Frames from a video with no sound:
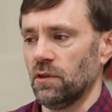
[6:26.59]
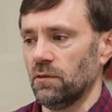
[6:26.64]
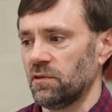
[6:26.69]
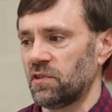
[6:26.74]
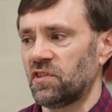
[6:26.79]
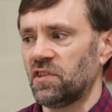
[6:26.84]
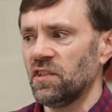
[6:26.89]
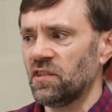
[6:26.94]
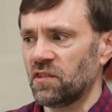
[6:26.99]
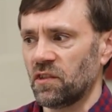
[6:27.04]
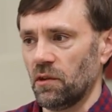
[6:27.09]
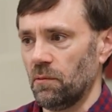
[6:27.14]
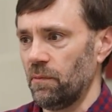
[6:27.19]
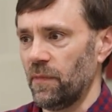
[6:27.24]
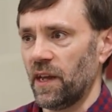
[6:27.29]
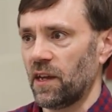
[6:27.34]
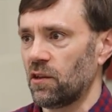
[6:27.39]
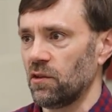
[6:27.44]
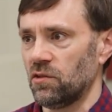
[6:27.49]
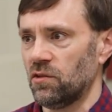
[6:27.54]
system
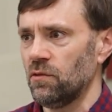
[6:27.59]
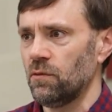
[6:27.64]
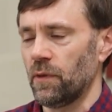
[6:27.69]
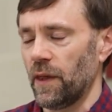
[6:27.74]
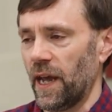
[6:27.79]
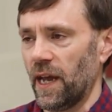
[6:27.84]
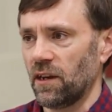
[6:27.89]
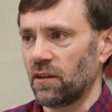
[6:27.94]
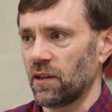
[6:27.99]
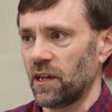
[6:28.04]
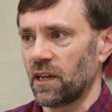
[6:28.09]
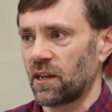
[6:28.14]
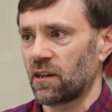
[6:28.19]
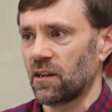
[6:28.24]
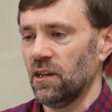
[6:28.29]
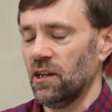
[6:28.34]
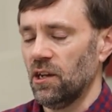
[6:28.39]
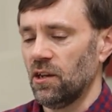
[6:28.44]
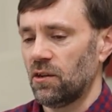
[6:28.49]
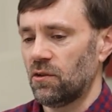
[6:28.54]
that could do that, like,
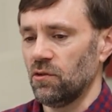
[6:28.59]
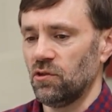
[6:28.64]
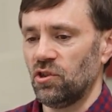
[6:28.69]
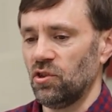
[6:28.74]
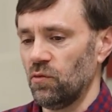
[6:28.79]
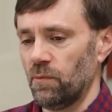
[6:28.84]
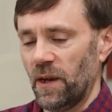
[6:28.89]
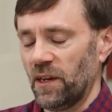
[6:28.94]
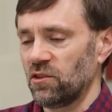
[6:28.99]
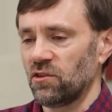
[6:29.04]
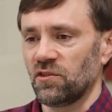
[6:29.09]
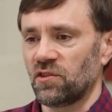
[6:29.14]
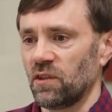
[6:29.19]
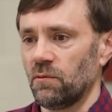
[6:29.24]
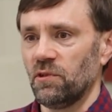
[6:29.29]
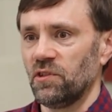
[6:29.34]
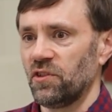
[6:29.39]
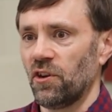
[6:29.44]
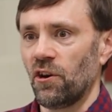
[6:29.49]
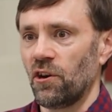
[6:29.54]
could you measure
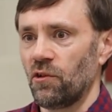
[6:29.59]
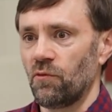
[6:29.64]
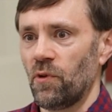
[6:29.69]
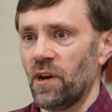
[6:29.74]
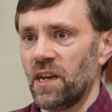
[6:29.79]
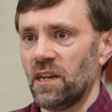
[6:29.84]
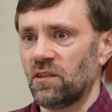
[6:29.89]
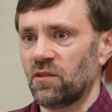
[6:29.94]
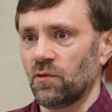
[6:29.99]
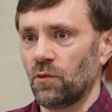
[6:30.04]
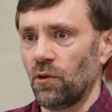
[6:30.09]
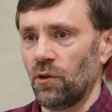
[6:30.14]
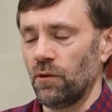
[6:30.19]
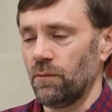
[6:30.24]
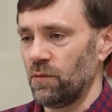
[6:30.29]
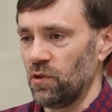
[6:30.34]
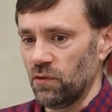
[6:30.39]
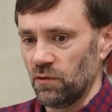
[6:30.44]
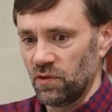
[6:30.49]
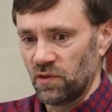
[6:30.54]
someone's heart rate or
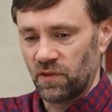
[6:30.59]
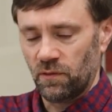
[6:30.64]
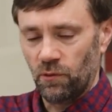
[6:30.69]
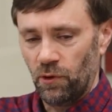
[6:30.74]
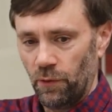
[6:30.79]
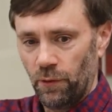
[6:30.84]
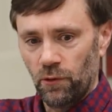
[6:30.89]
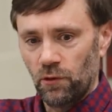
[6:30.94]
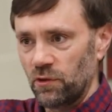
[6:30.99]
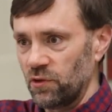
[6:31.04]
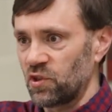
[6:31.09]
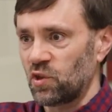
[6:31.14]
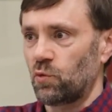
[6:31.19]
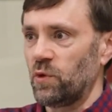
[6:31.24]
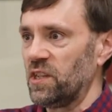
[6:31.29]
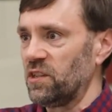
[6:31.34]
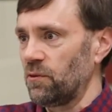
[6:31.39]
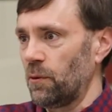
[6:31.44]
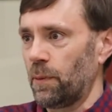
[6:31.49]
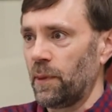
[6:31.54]
use one of the little
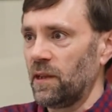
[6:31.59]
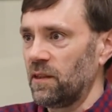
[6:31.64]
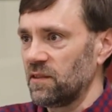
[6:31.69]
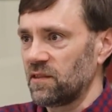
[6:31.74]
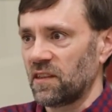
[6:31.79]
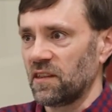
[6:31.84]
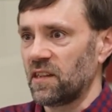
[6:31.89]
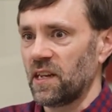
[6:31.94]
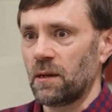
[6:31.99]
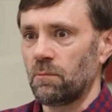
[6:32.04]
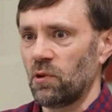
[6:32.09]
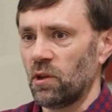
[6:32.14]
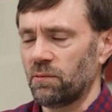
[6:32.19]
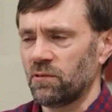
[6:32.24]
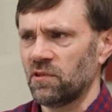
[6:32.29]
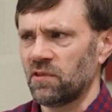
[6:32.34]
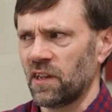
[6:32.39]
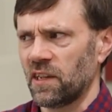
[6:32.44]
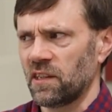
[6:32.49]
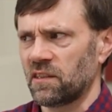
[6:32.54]
squeezer things to take blood
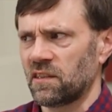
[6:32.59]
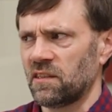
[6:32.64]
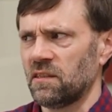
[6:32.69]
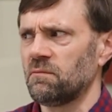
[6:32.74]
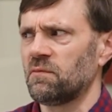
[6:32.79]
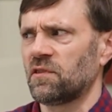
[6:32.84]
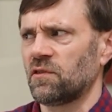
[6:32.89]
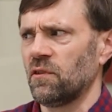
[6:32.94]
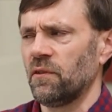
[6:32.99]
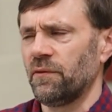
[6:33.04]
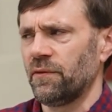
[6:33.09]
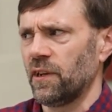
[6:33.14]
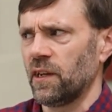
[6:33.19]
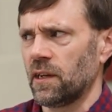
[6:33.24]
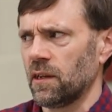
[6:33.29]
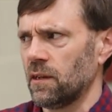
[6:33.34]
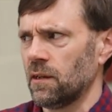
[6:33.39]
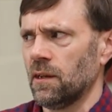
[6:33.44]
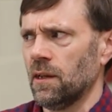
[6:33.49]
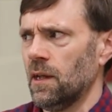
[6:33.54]
pressure? That seems sort of
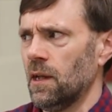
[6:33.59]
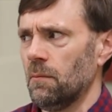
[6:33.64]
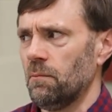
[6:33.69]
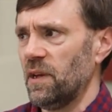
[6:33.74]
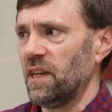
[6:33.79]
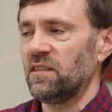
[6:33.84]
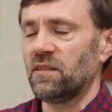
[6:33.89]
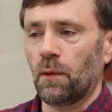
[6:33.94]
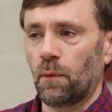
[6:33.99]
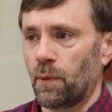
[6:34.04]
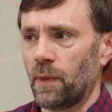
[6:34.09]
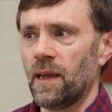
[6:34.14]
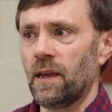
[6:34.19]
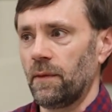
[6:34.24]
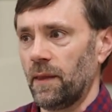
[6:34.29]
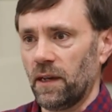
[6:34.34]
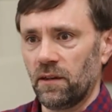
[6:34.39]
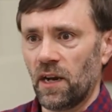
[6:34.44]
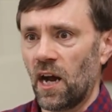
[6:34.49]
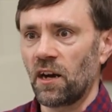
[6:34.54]
like a basic
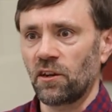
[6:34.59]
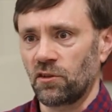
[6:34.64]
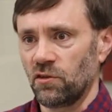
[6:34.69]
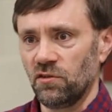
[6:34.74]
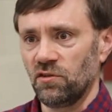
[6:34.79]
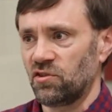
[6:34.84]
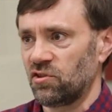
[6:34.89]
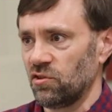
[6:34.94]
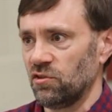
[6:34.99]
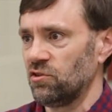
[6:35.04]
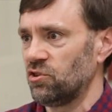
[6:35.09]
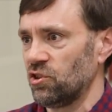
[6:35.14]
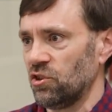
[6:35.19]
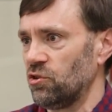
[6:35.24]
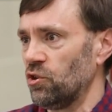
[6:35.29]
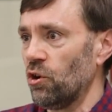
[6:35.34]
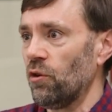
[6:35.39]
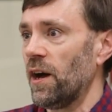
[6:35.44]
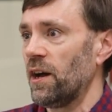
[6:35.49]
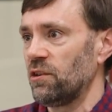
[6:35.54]
thing that doctors
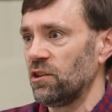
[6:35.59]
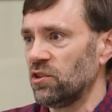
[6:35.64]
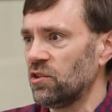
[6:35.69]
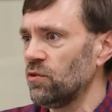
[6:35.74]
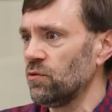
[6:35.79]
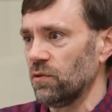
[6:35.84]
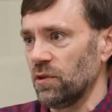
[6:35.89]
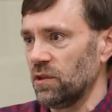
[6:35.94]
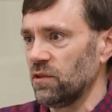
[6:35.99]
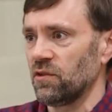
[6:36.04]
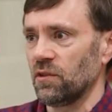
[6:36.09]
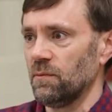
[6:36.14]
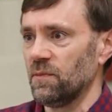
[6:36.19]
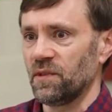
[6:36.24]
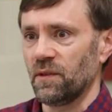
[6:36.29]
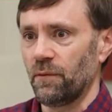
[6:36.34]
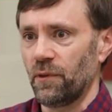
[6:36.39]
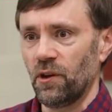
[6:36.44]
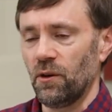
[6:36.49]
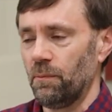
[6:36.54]
should know how to do in
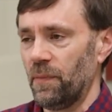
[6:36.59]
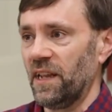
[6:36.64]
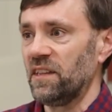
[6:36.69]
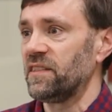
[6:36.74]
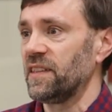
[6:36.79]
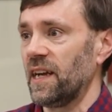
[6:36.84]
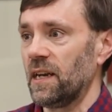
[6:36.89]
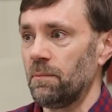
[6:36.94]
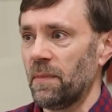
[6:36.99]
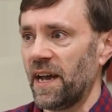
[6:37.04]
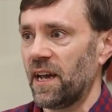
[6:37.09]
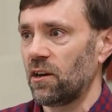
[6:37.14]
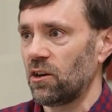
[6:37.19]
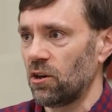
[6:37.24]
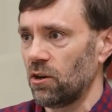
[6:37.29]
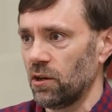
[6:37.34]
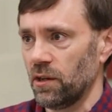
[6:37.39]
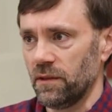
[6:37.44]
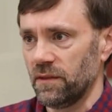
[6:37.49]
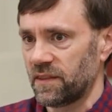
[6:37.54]
terms of their bedside
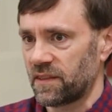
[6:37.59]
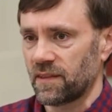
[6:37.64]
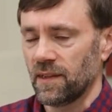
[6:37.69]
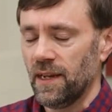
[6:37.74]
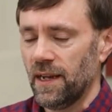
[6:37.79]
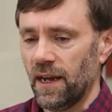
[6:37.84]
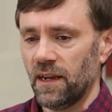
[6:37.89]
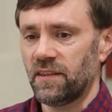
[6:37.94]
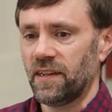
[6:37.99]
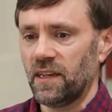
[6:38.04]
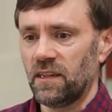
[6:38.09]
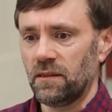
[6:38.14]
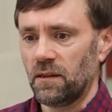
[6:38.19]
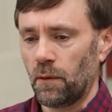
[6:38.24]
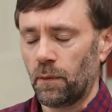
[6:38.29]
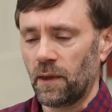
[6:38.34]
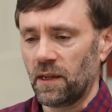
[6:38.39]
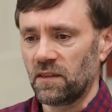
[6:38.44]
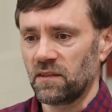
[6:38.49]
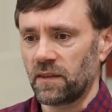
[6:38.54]
manner and attending
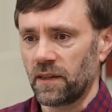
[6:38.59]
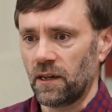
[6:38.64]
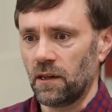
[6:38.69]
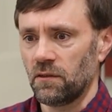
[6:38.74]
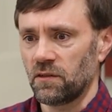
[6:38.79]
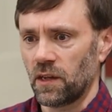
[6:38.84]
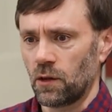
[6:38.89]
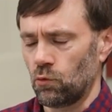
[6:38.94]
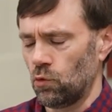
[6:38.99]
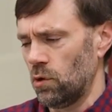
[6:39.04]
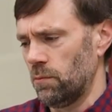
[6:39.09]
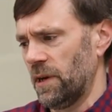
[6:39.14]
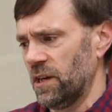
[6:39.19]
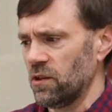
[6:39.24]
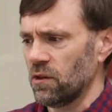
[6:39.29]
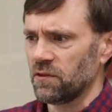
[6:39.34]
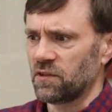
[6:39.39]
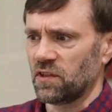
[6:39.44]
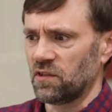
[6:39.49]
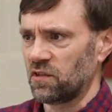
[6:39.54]
to things there. It's like, well, my
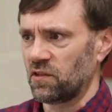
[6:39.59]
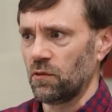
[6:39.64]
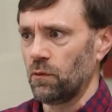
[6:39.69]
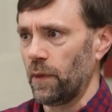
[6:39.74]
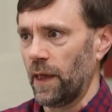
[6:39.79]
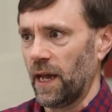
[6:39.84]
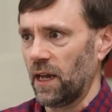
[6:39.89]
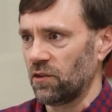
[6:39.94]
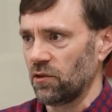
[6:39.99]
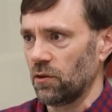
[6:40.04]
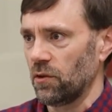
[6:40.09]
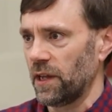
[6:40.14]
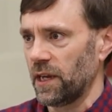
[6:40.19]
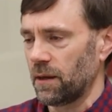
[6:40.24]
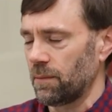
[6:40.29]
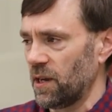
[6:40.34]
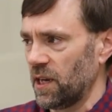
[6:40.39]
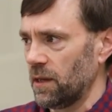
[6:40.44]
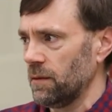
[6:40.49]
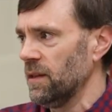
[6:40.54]
nurses do that, or
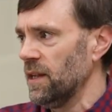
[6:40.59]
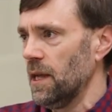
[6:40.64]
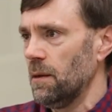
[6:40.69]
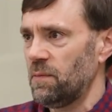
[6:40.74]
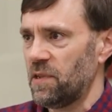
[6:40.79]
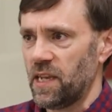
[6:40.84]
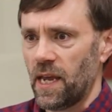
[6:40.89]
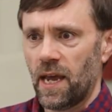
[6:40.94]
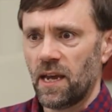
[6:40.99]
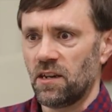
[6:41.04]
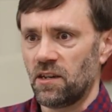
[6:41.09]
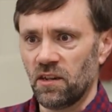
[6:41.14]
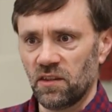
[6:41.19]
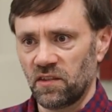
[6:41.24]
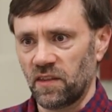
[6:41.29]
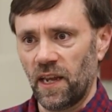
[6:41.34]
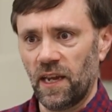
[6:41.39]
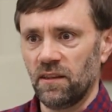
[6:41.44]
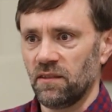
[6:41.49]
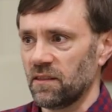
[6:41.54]
like my PA
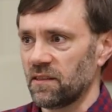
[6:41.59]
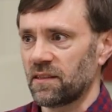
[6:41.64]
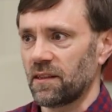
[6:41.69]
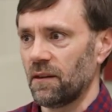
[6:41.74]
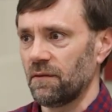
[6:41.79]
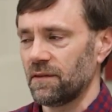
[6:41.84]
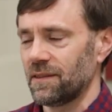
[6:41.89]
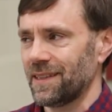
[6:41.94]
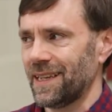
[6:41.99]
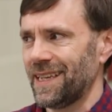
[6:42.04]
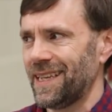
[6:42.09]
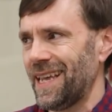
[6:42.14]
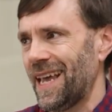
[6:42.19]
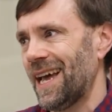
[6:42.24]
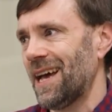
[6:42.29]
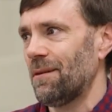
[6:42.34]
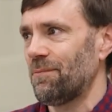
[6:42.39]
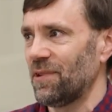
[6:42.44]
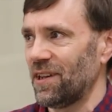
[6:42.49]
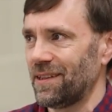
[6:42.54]
does that and stuff. It's like,
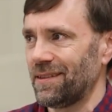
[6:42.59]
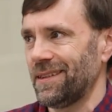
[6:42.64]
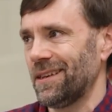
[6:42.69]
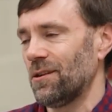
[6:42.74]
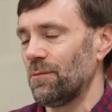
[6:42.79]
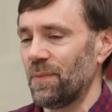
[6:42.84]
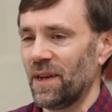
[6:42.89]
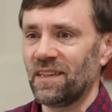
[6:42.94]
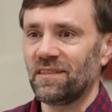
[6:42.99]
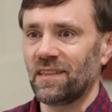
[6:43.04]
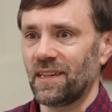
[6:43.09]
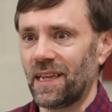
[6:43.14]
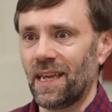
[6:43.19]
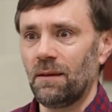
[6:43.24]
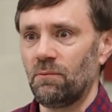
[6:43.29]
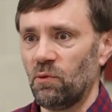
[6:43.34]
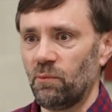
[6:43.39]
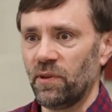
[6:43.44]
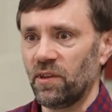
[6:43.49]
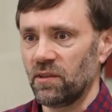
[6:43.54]
yeah, but basic
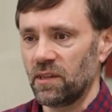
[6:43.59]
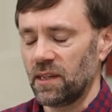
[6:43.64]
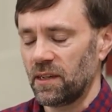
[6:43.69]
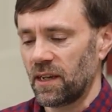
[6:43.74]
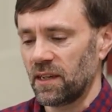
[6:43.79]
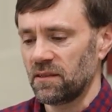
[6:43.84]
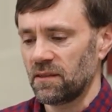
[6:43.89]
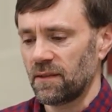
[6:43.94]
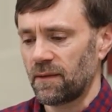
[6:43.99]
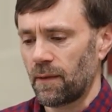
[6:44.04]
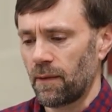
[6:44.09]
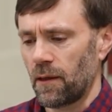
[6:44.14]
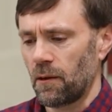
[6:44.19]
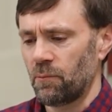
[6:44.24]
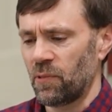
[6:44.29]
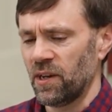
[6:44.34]
capability kinds of stuff.